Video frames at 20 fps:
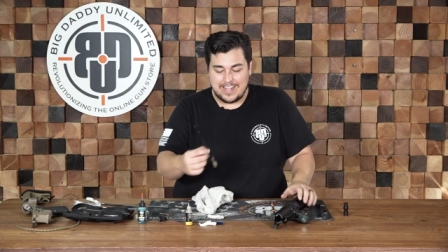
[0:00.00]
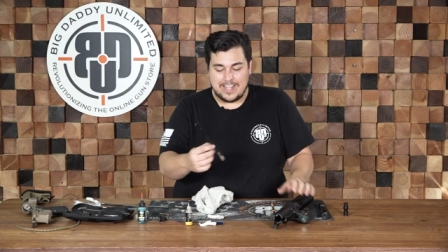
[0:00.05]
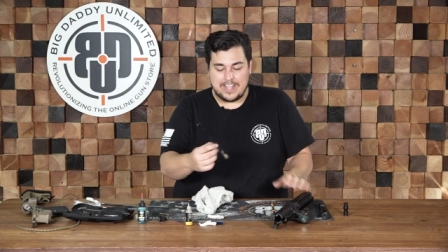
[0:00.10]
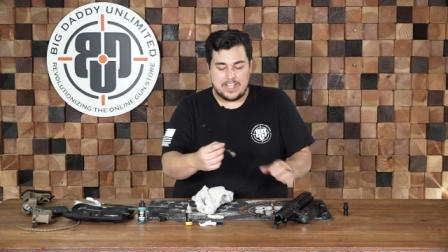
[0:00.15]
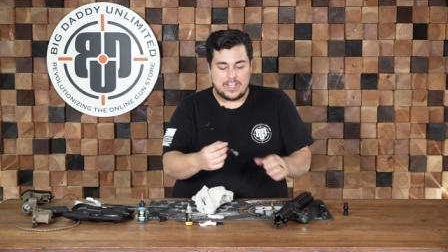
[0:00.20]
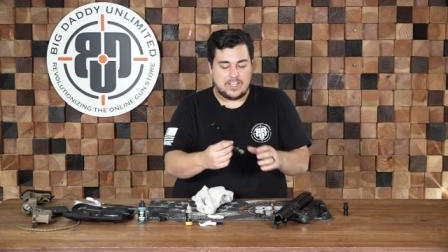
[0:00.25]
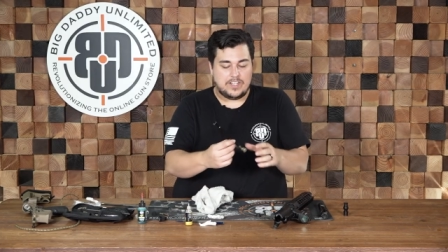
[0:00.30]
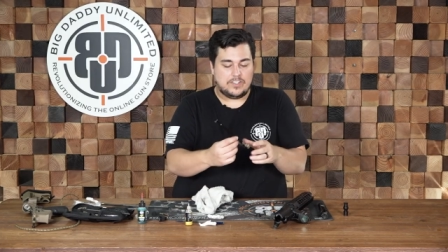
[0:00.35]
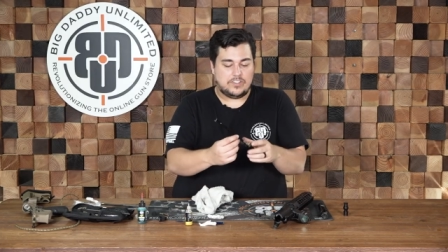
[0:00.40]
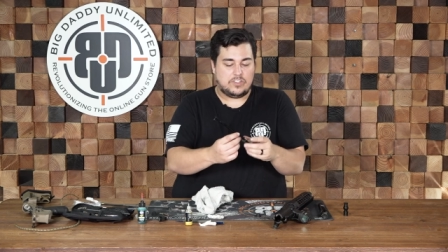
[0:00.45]

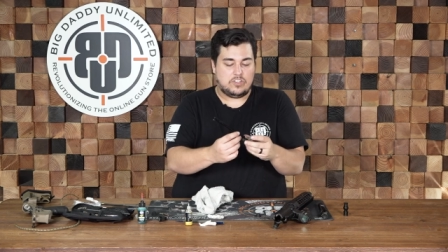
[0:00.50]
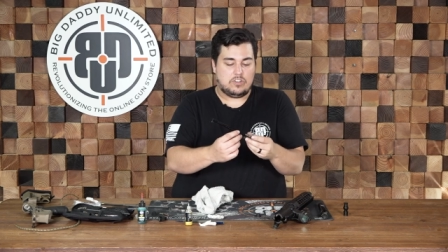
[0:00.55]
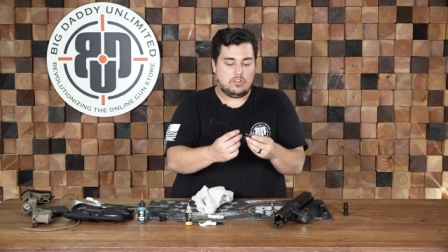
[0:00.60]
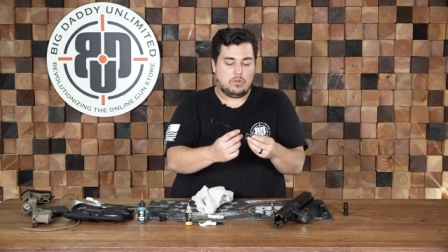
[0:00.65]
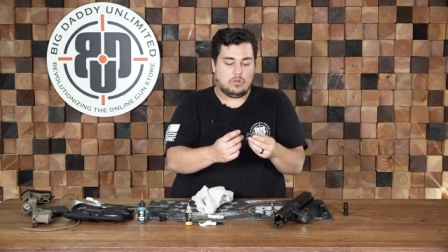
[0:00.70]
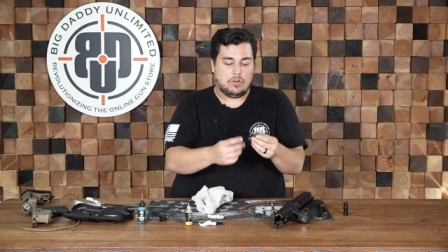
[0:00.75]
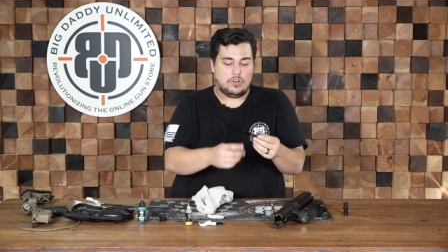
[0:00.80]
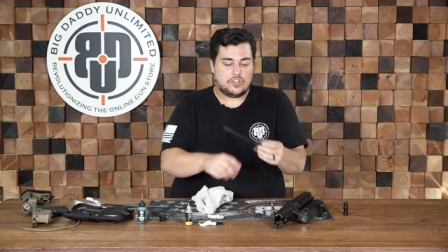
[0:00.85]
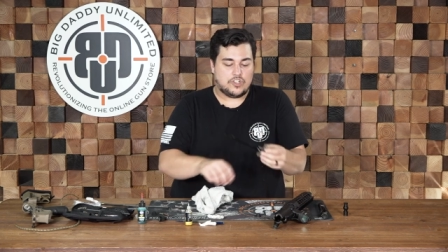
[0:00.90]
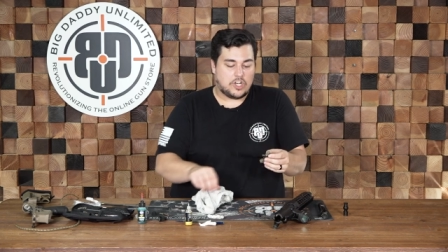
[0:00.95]
is
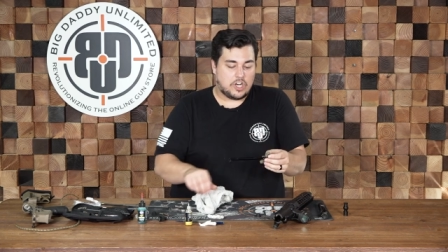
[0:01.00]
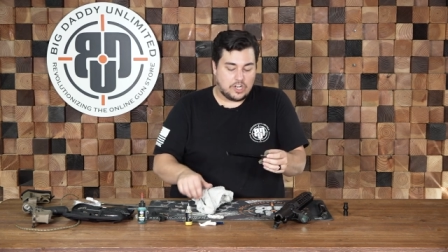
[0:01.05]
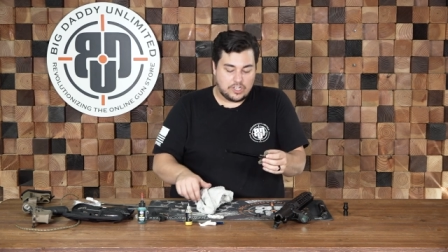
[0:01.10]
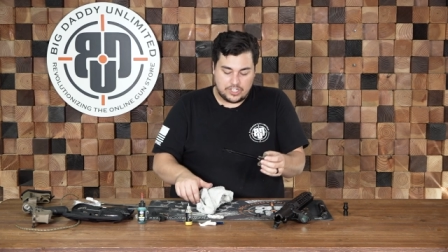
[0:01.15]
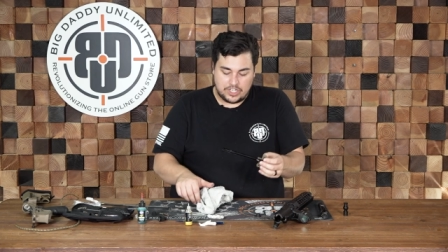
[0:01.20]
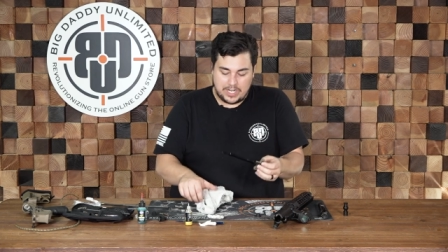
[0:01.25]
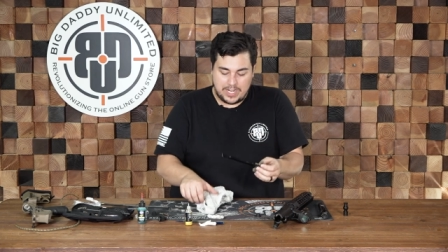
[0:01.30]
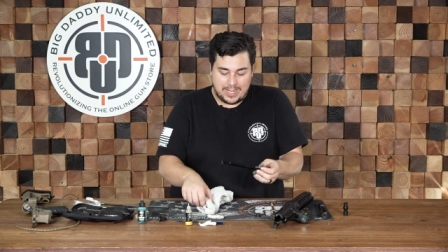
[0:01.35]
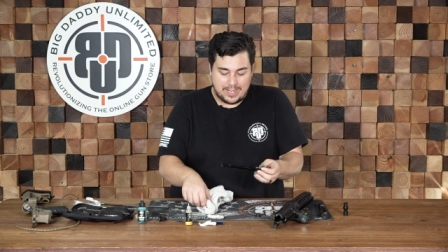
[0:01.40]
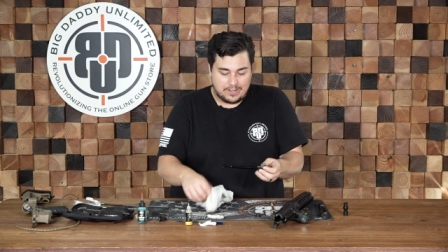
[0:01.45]
your
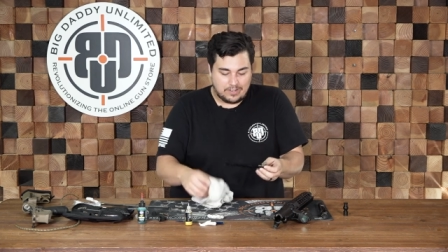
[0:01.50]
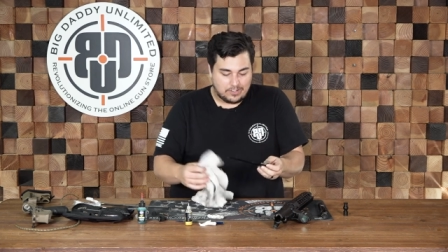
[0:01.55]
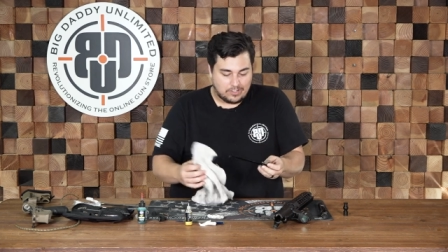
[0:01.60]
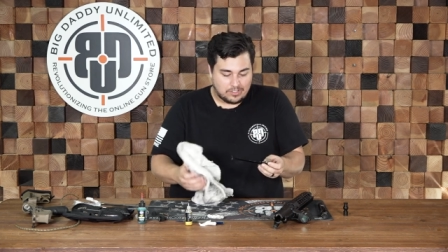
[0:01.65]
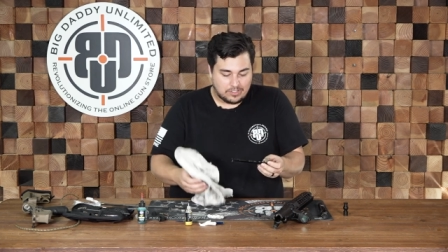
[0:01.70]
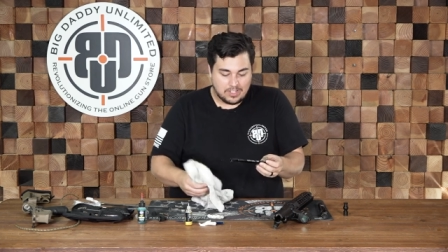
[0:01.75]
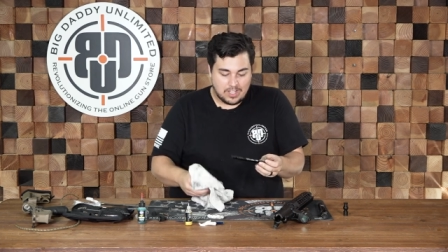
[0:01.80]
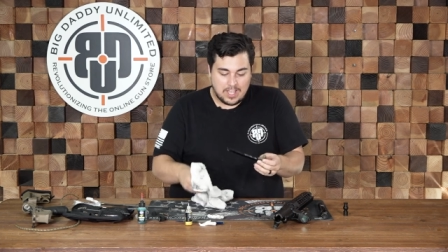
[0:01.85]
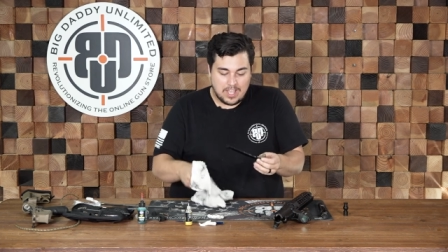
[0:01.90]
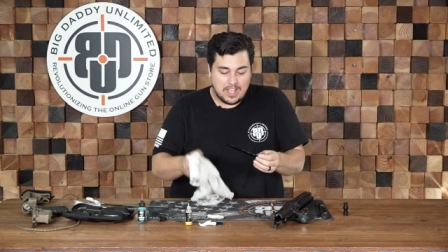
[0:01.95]
charging
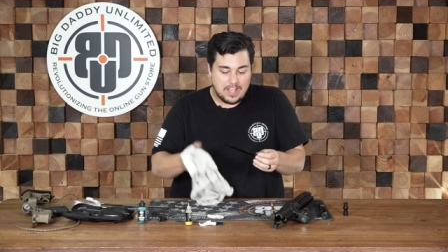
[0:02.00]
handle.